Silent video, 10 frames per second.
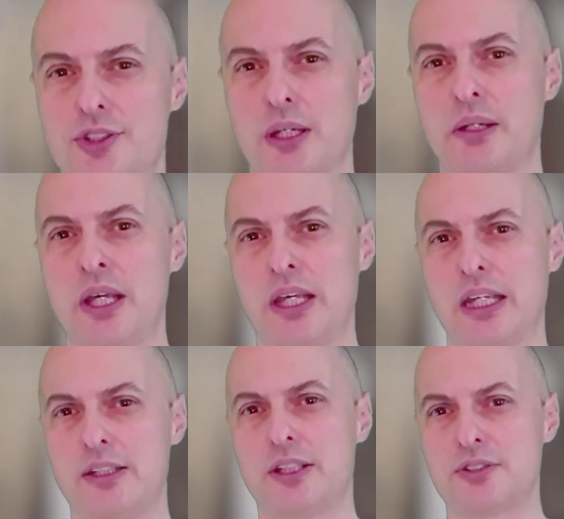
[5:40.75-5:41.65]
So
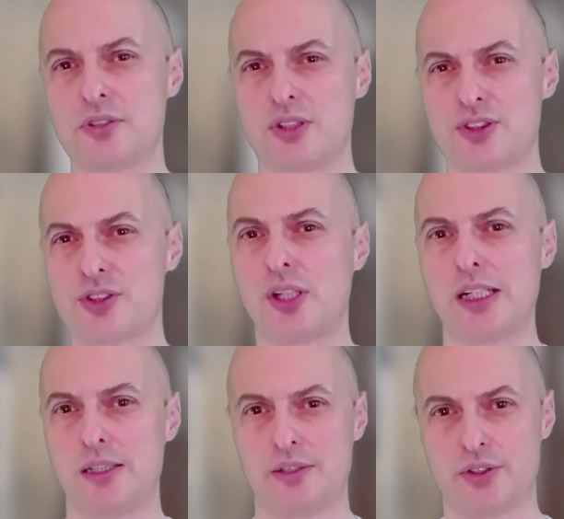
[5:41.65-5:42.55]
it doesn't
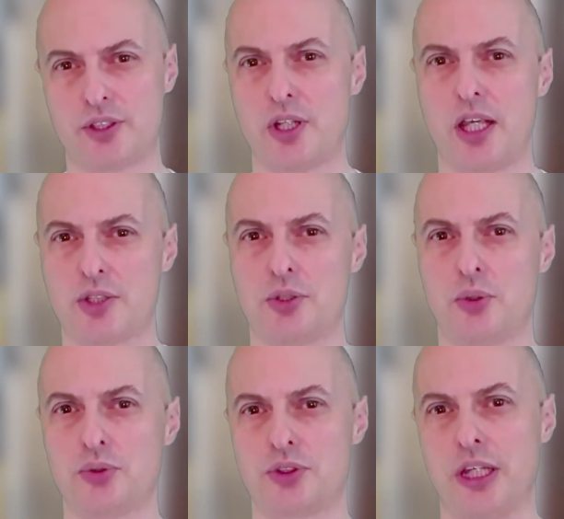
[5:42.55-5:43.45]
silence the
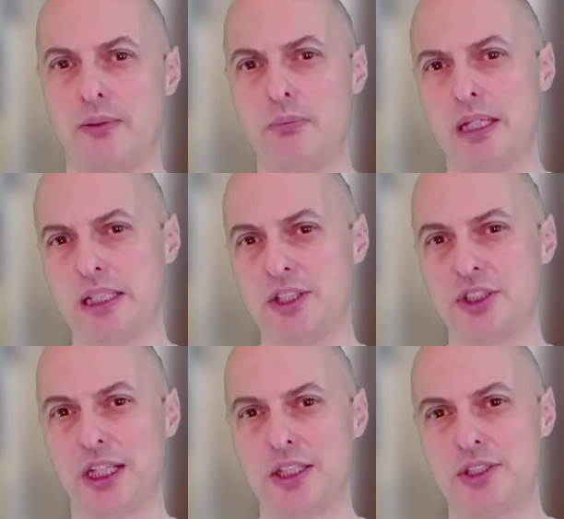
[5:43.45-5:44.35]
exhaust, it merely
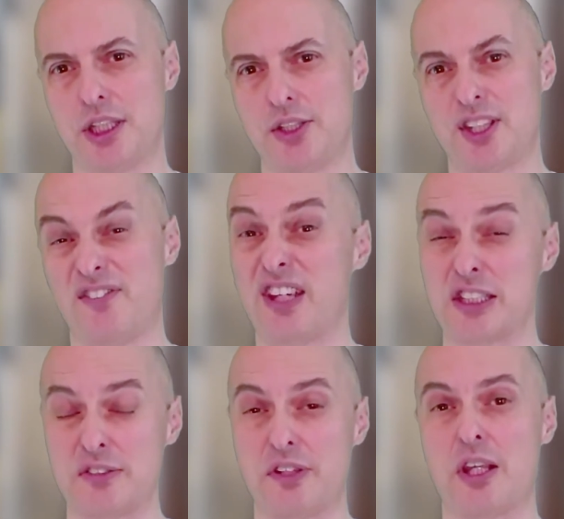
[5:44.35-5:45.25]
changes
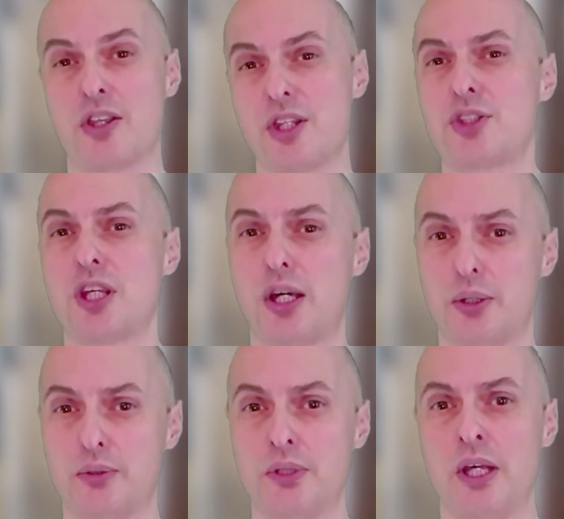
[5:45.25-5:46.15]
effectively the
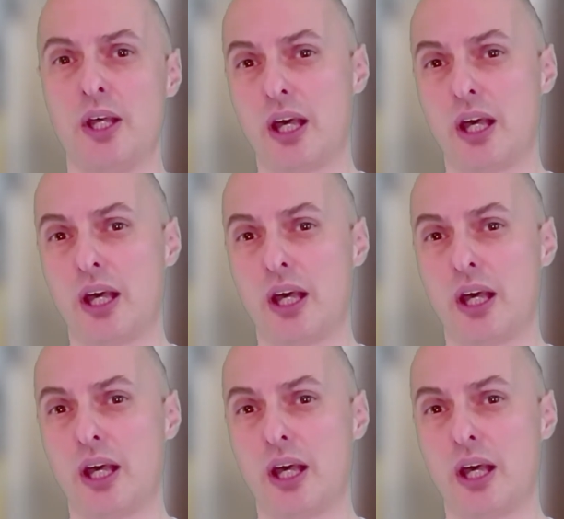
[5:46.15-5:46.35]
tone